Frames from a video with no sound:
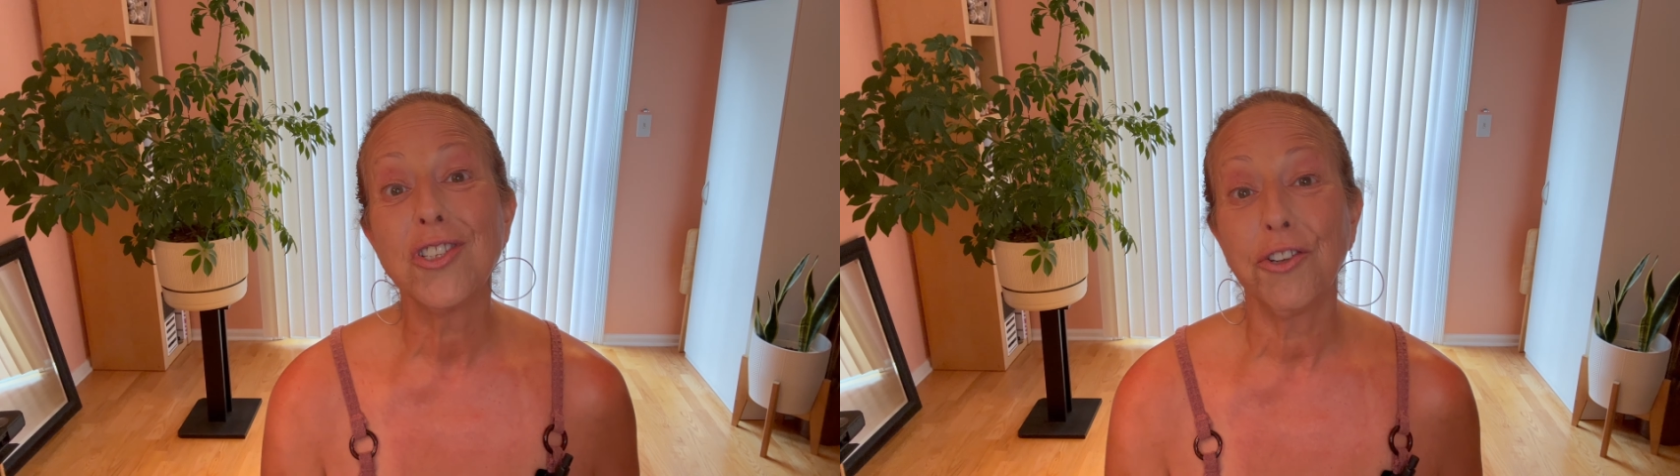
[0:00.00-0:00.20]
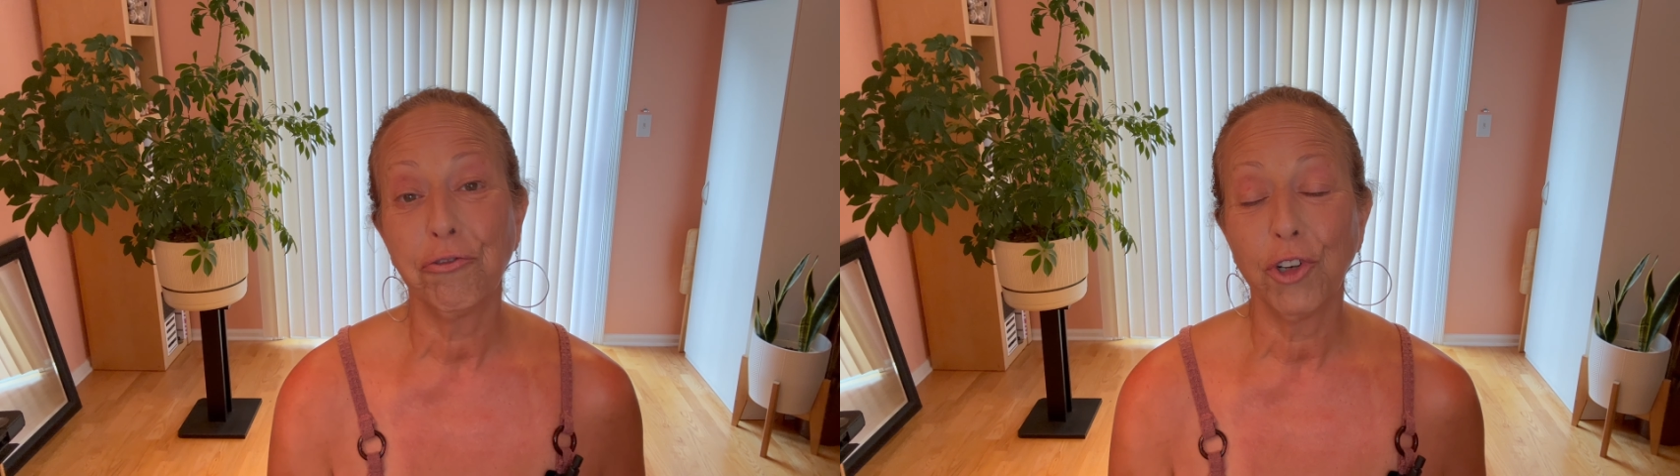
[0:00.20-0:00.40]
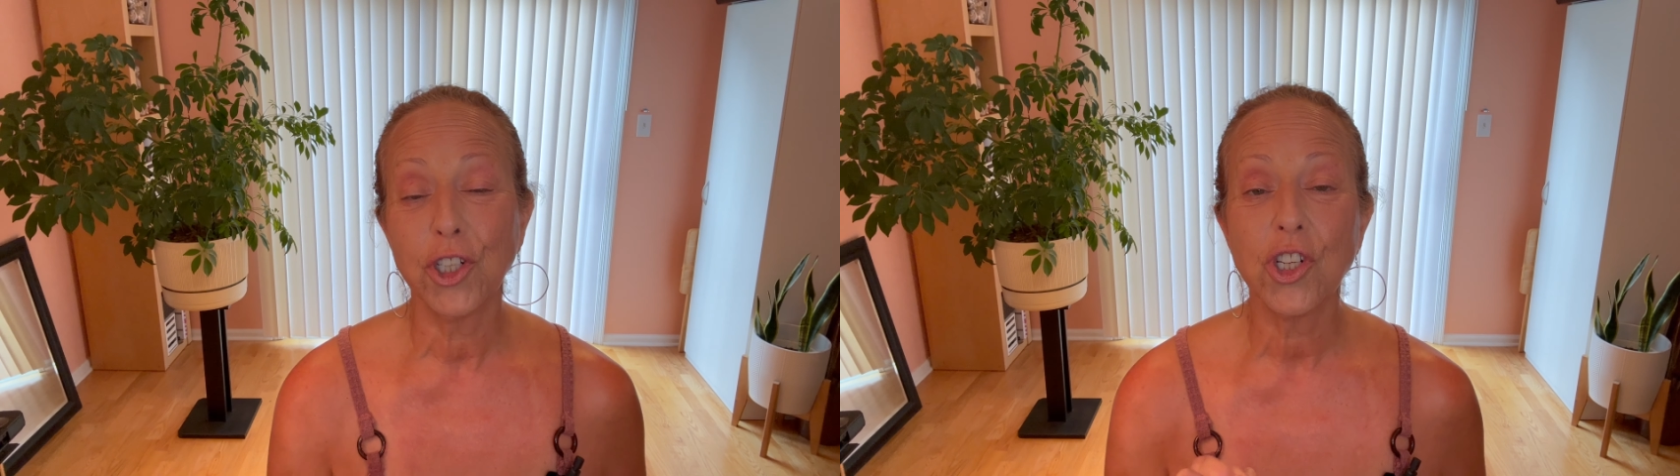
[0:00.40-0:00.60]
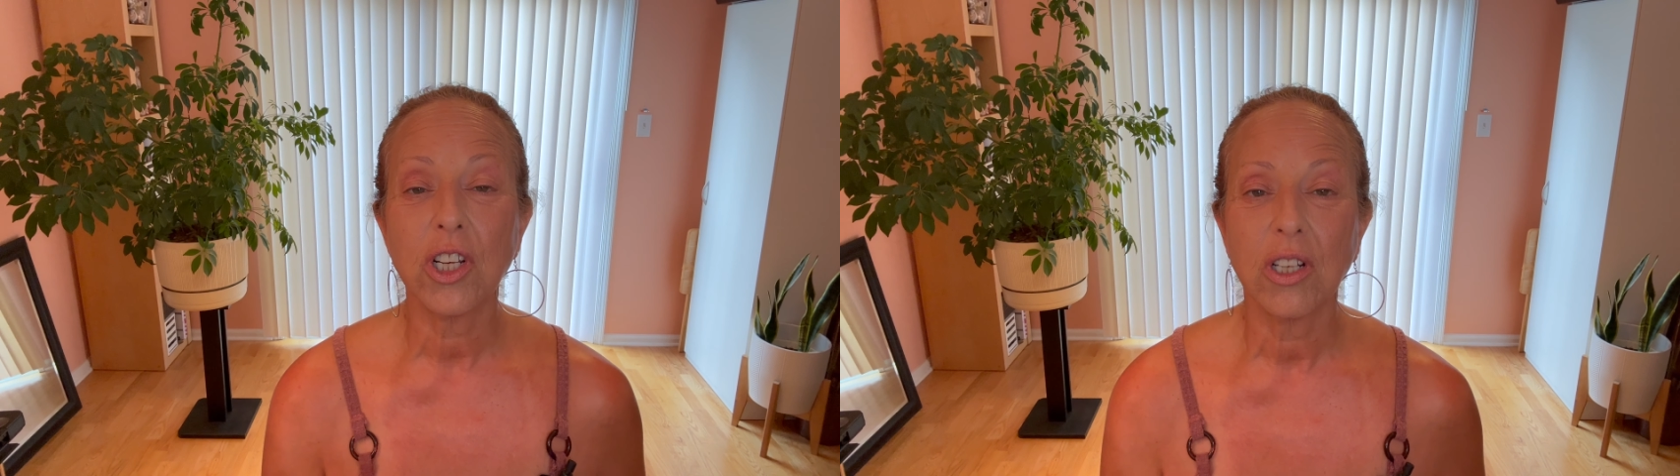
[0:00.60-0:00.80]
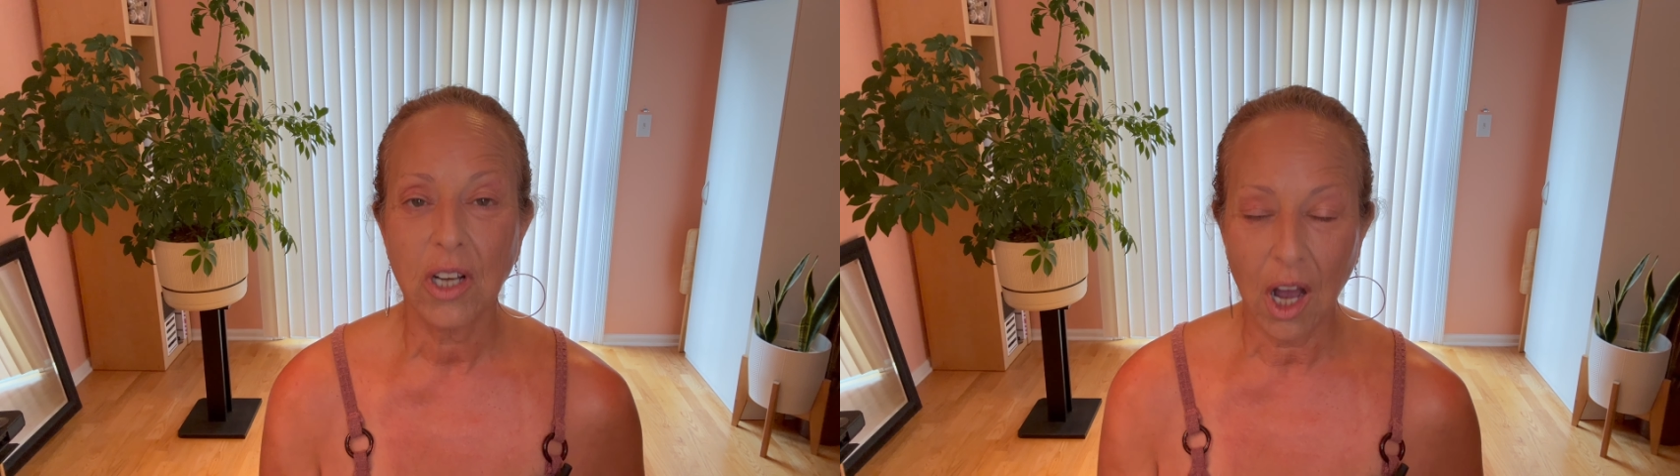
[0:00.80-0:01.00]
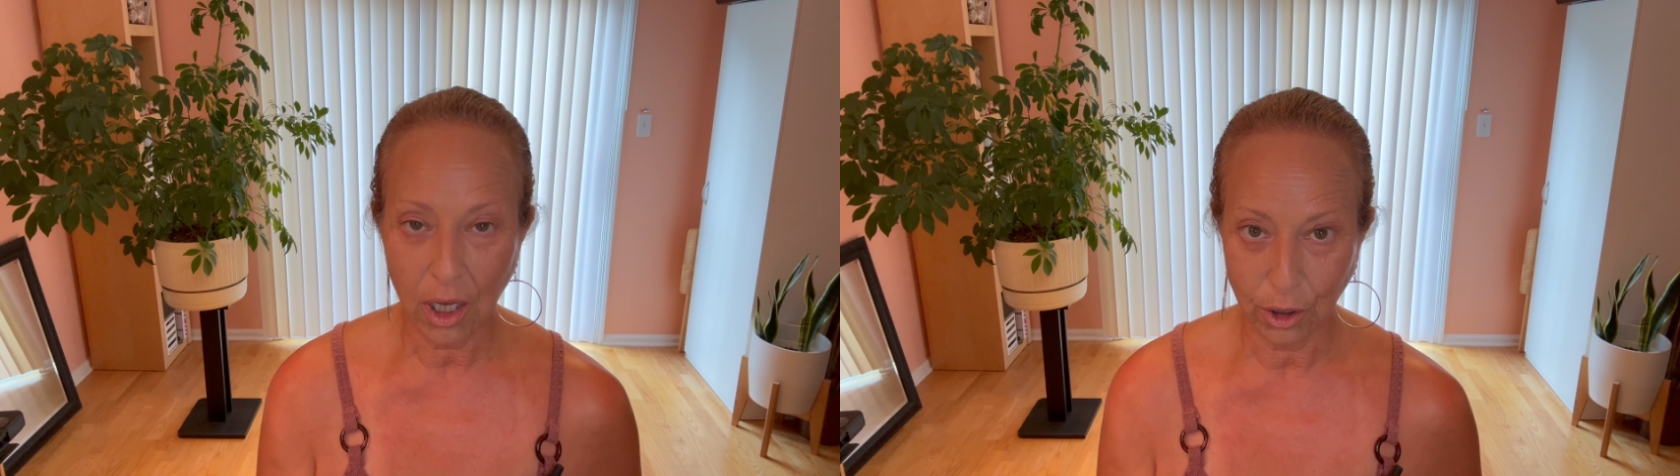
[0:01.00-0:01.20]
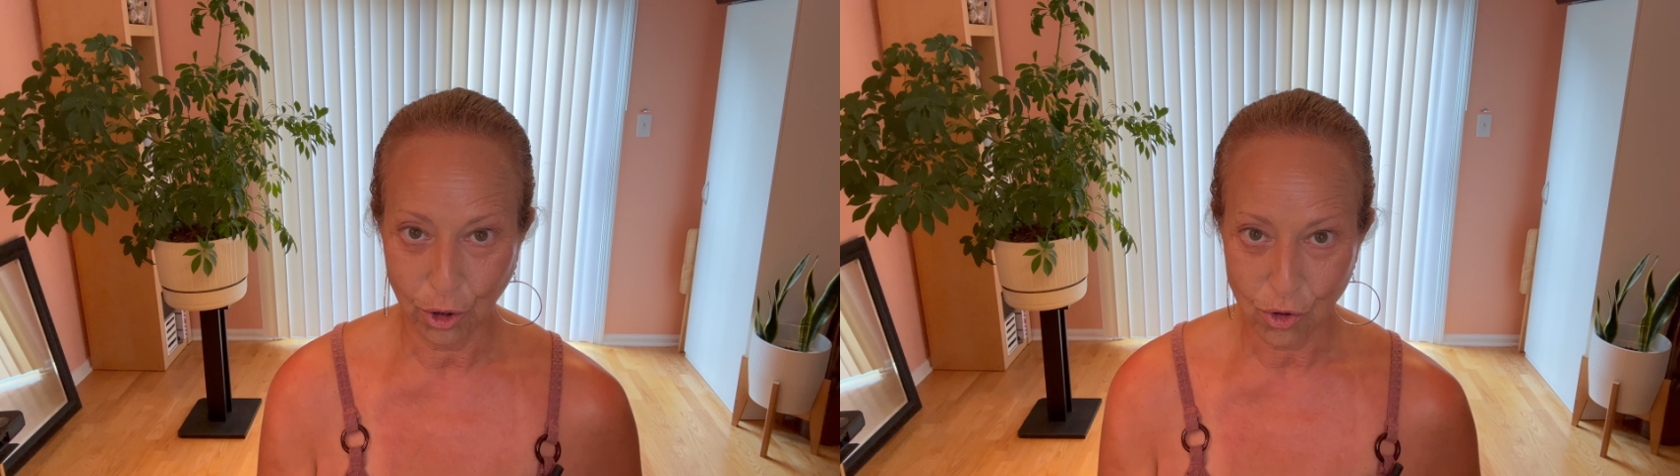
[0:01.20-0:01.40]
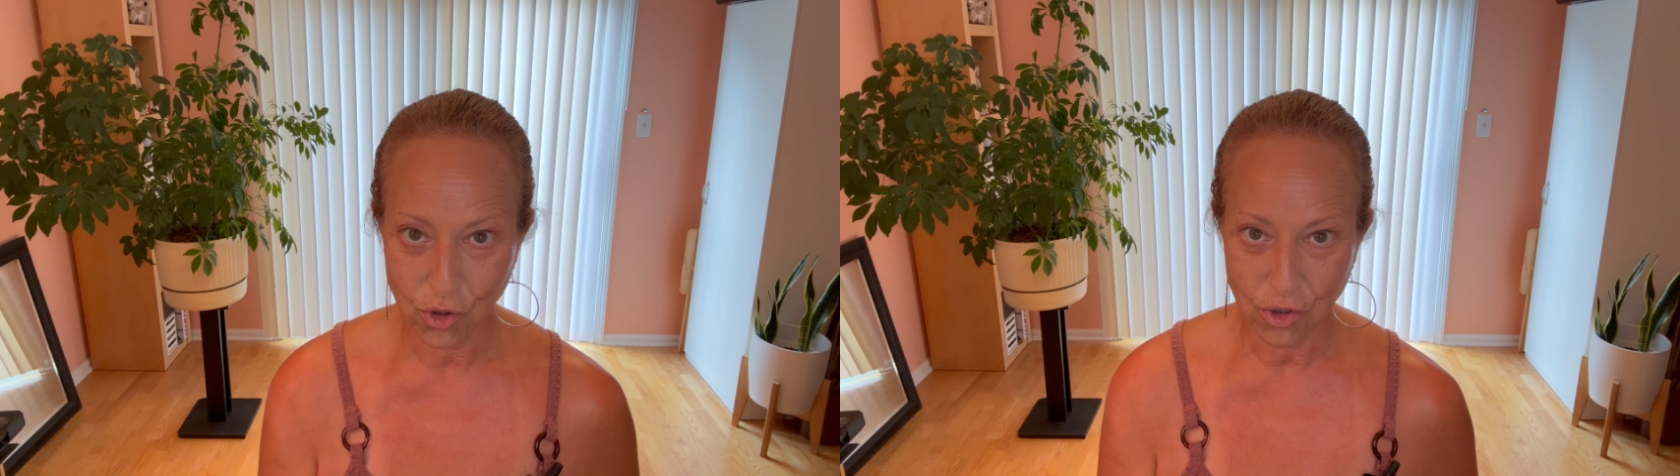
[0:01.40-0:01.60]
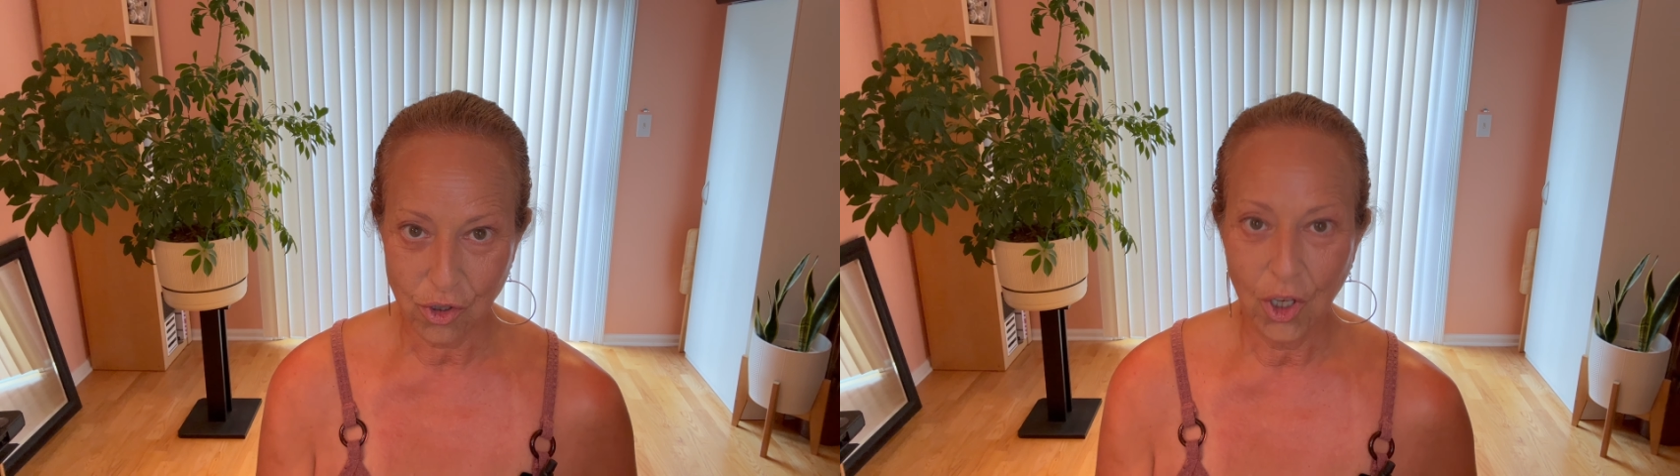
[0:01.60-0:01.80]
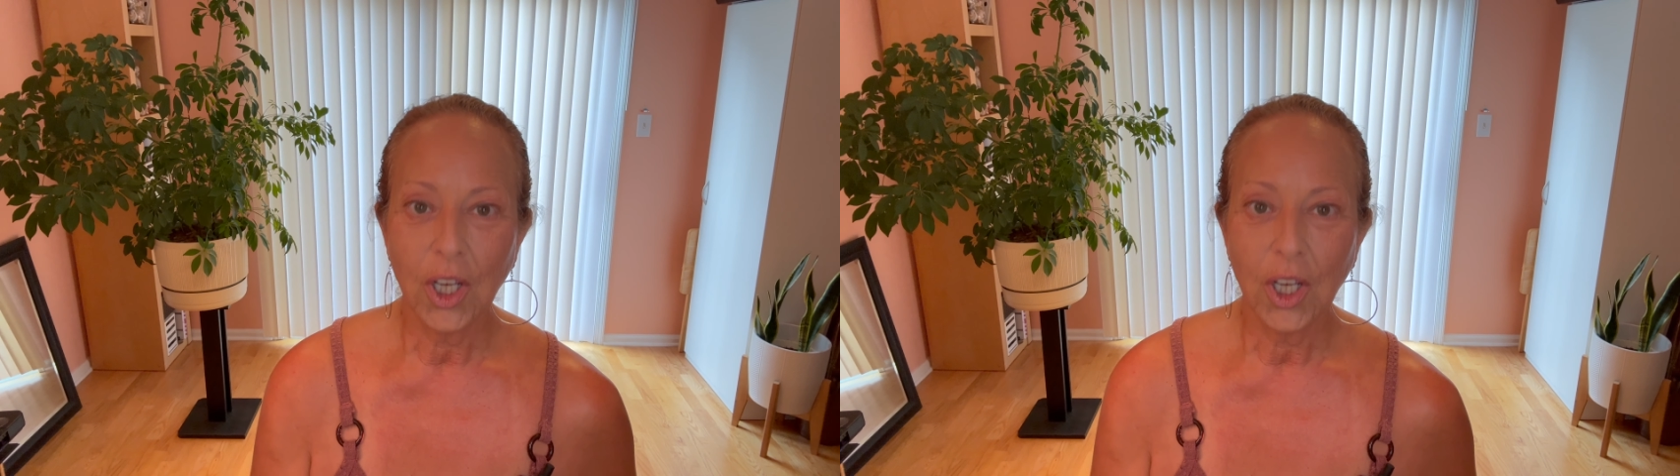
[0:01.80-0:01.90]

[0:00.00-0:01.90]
different colors.